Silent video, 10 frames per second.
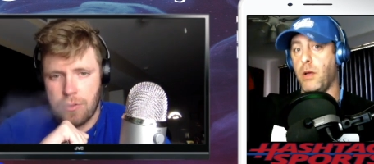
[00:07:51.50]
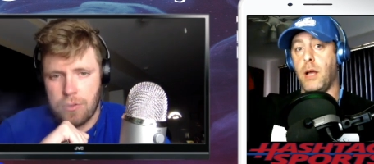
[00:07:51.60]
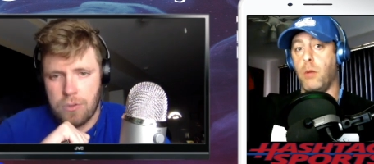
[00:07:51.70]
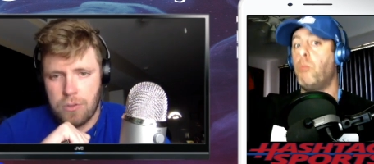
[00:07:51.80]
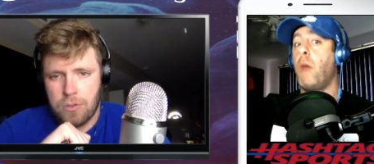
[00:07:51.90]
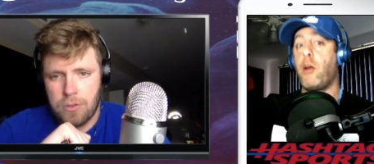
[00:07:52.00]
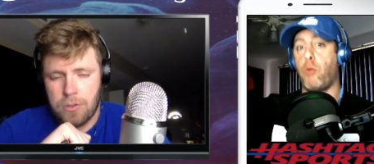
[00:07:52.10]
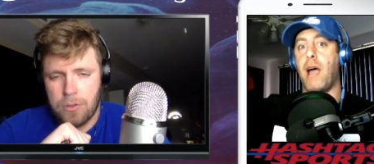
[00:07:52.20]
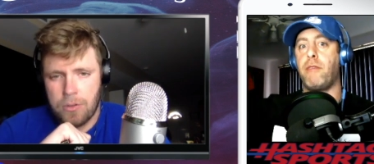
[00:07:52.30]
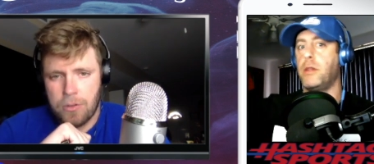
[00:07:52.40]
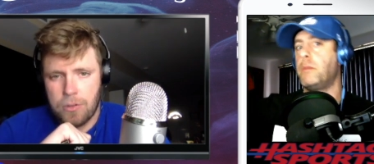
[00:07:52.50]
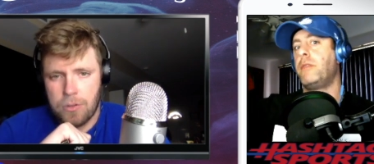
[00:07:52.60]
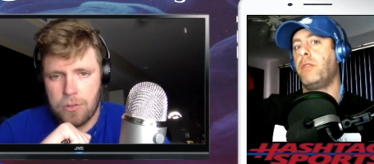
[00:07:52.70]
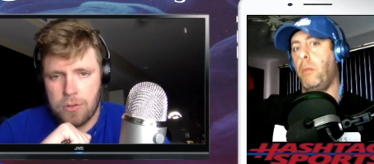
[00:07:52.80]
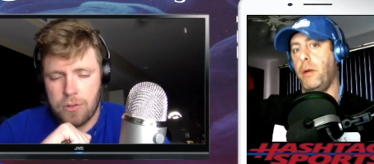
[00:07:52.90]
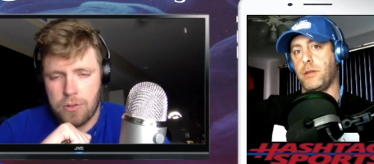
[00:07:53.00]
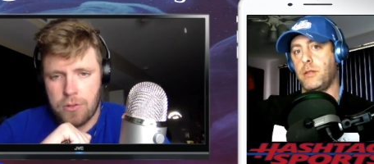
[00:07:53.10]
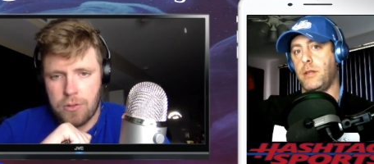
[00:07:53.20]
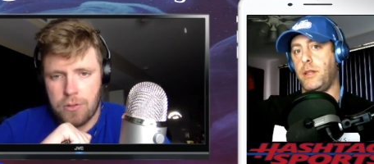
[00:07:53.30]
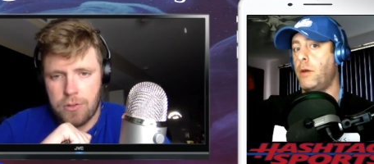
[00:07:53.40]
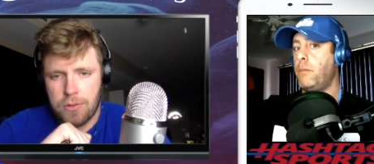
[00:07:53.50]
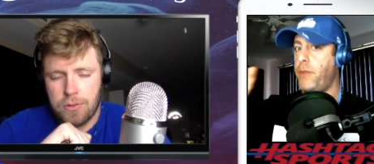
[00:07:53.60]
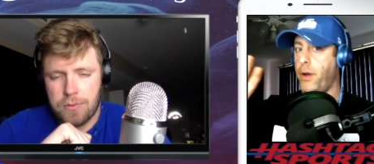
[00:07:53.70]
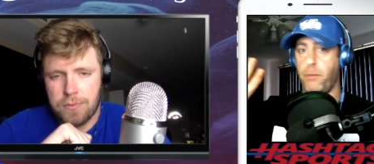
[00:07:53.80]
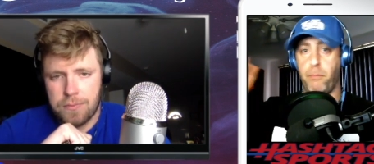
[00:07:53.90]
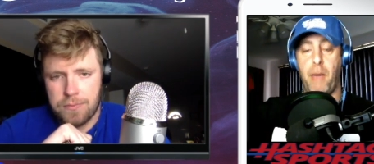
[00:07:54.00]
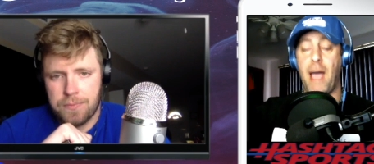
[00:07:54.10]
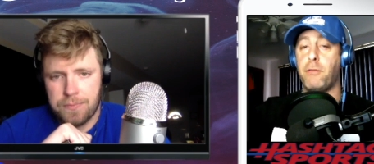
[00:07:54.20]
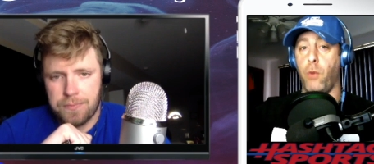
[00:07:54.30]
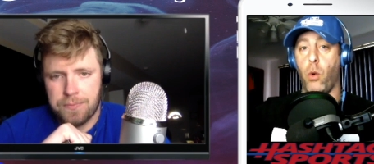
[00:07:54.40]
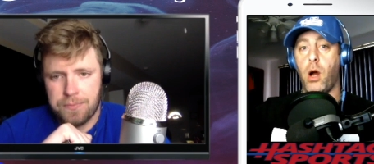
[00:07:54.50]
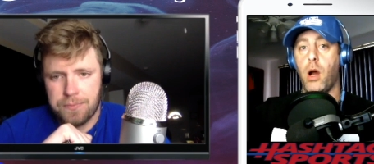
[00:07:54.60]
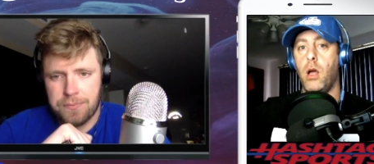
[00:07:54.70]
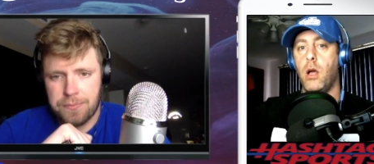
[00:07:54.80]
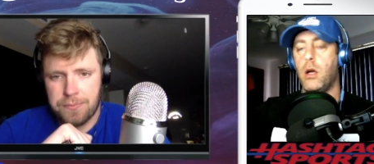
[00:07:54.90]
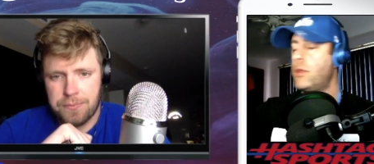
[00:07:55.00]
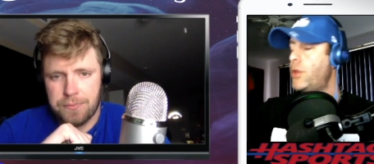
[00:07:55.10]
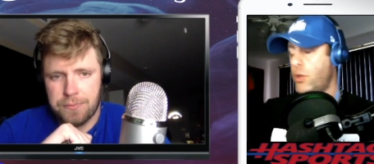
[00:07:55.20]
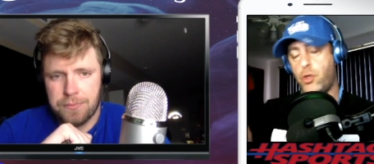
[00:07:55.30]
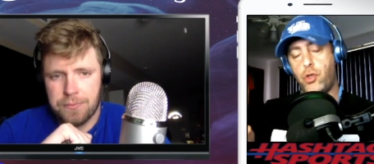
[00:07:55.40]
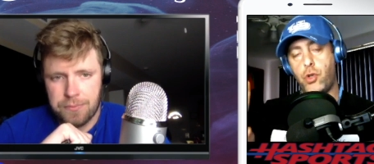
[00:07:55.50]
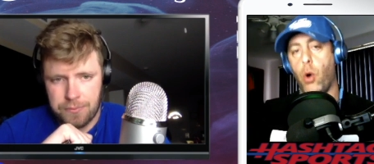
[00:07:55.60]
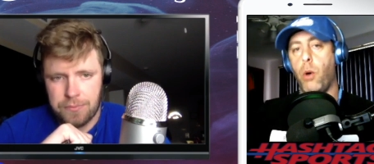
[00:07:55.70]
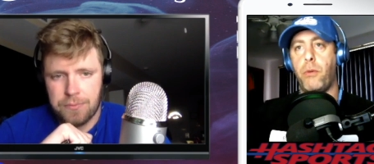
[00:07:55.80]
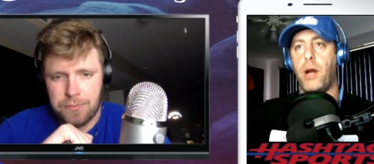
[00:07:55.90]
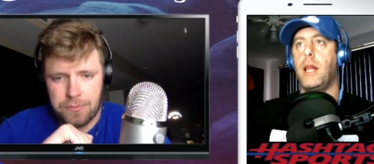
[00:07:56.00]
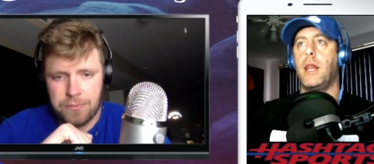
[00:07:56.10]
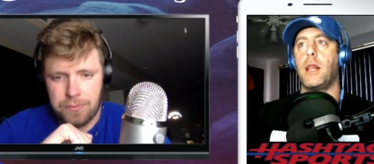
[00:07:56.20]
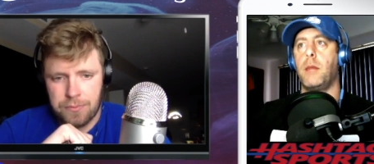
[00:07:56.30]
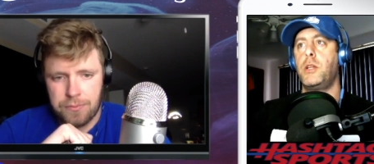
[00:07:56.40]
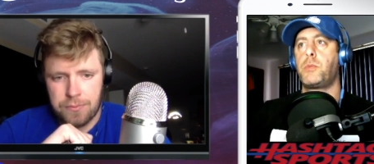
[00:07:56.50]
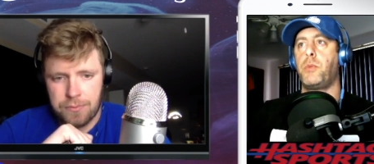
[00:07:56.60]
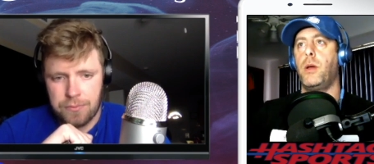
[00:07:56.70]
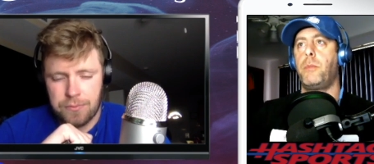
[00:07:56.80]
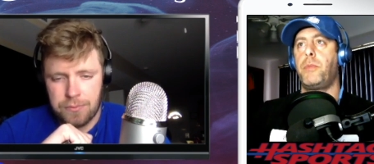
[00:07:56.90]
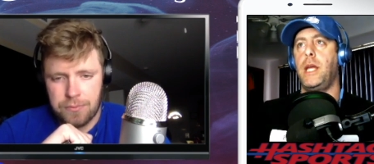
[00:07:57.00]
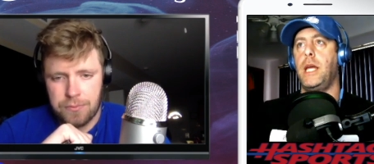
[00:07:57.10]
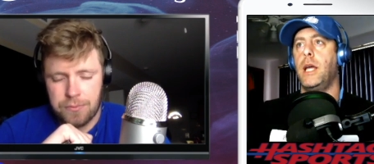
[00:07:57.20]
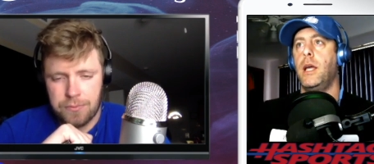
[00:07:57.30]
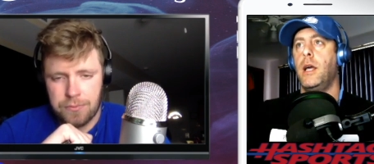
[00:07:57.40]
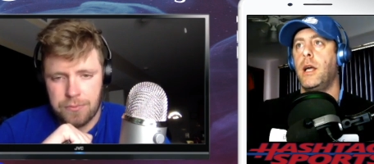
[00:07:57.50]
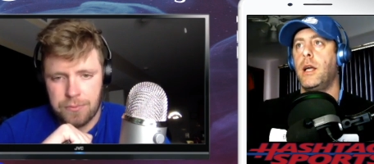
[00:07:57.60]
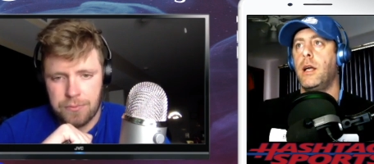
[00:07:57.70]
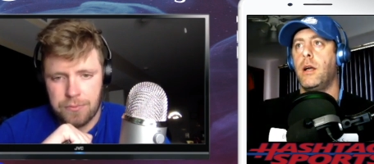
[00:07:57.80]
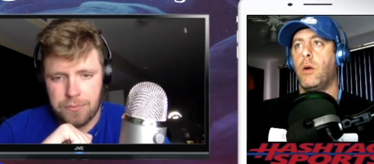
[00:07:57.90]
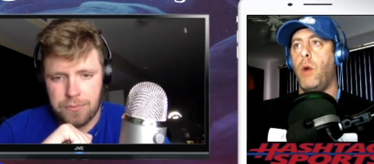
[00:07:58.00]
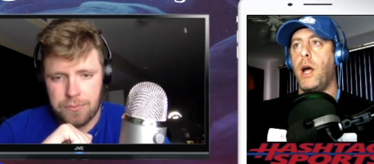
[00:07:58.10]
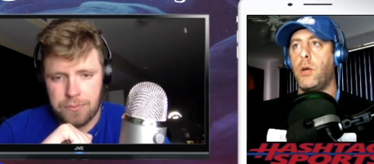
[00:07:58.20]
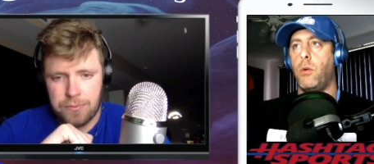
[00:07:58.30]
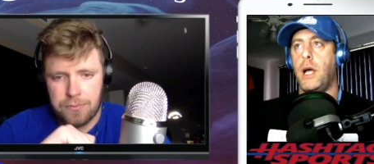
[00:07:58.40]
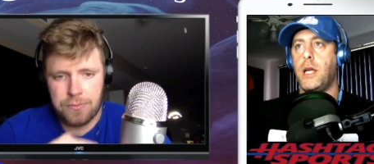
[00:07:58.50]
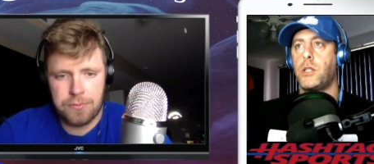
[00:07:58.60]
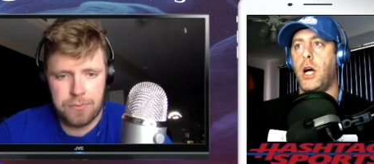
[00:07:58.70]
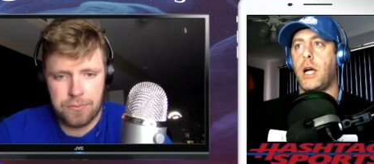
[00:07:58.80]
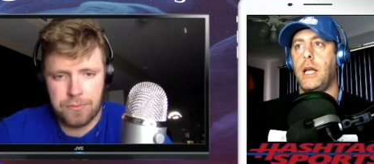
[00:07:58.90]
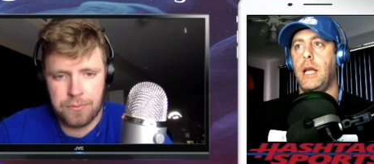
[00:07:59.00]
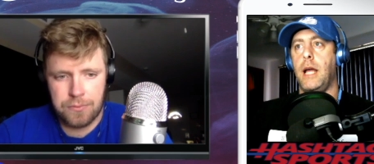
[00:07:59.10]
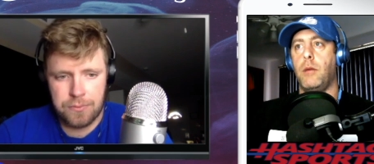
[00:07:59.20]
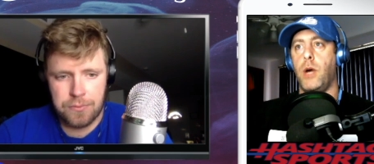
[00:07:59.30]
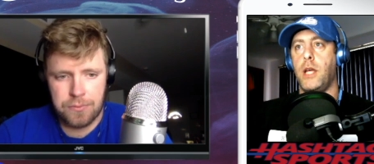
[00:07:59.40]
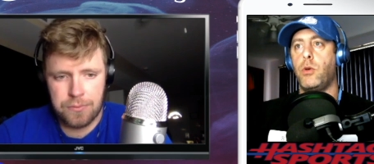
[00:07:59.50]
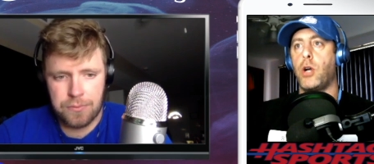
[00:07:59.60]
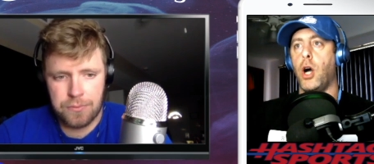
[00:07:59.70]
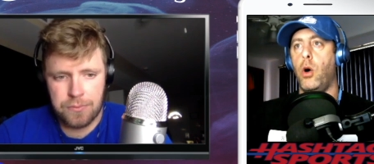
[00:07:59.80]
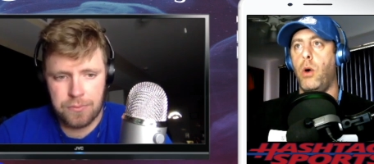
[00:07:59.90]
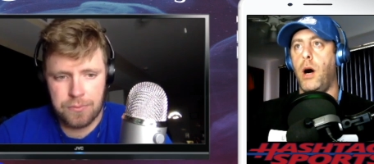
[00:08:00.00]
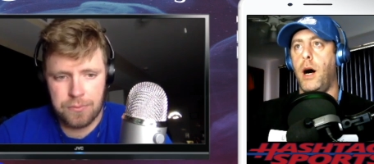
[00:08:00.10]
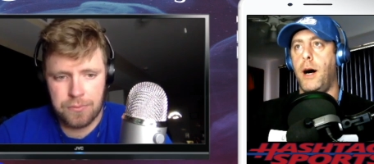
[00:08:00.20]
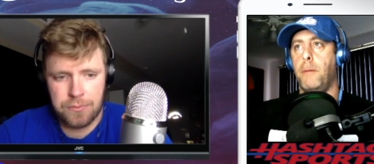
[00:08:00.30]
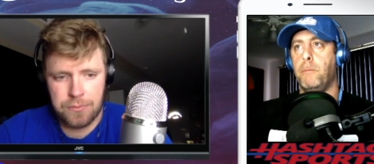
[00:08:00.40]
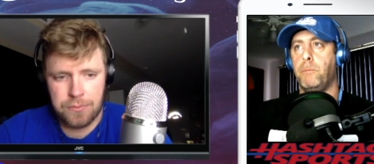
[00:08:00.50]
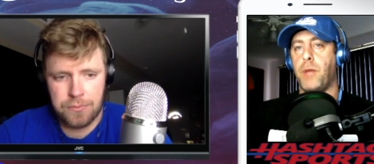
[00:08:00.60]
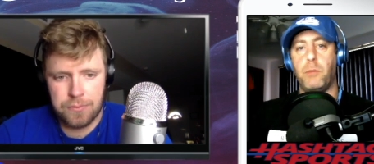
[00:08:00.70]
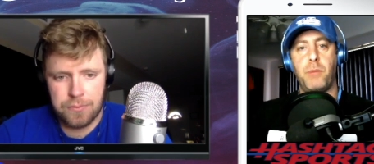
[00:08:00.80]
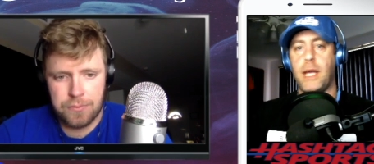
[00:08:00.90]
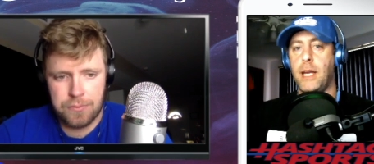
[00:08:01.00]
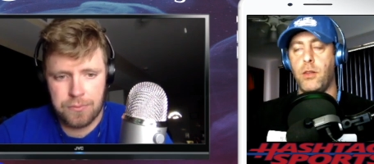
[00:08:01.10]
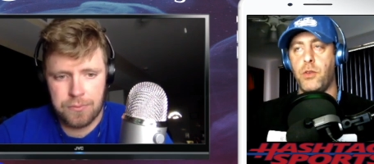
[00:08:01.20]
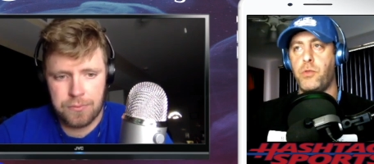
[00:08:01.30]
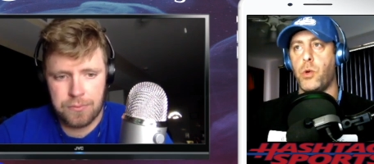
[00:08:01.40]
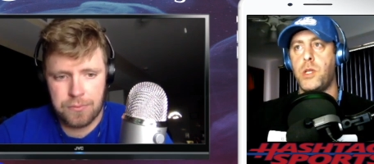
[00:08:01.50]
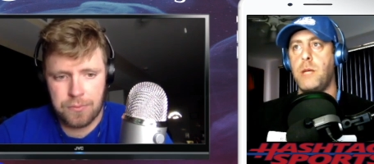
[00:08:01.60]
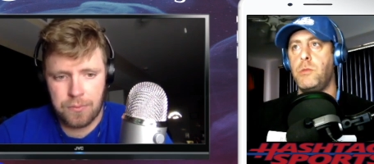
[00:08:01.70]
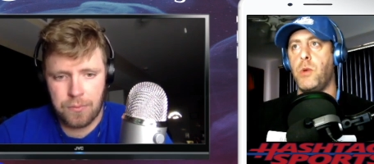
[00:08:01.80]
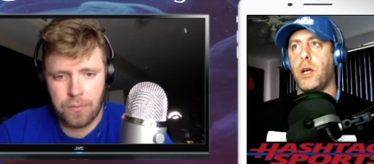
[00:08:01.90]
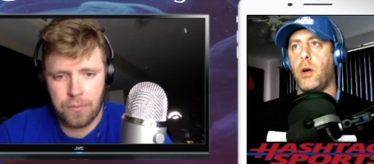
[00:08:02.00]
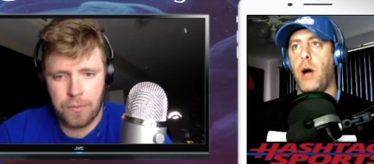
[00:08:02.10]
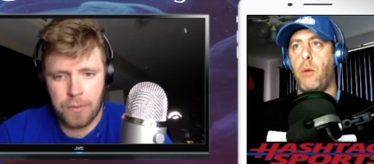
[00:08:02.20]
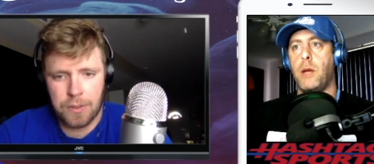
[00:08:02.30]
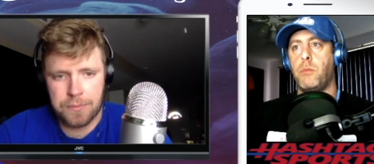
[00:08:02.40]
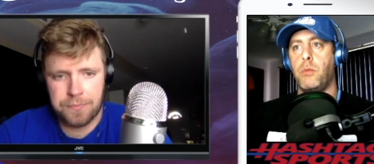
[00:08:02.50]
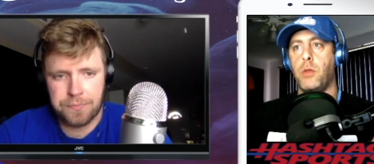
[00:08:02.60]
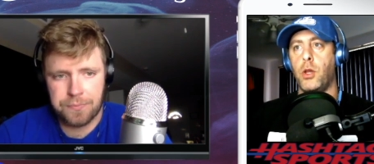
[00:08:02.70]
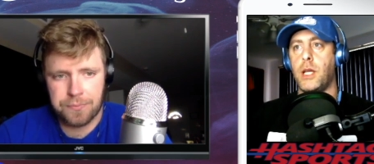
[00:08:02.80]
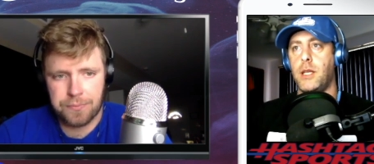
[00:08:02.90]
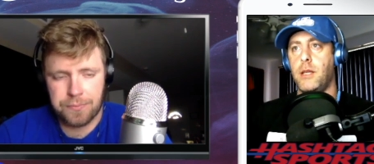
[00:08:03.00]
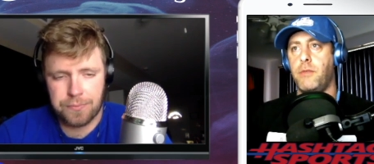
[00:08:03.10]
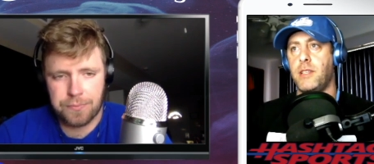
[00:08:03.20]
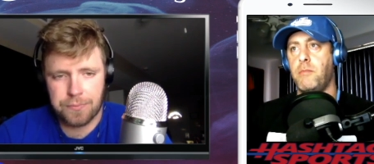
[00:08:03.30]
Speaker 1: might rival the Buffalo Bills. Their their back four, they're so impressive. Let me just pull up the while you while you're talking, Dan. While you go, um, I pick any of those four teams you want to go. I want to look at the defensive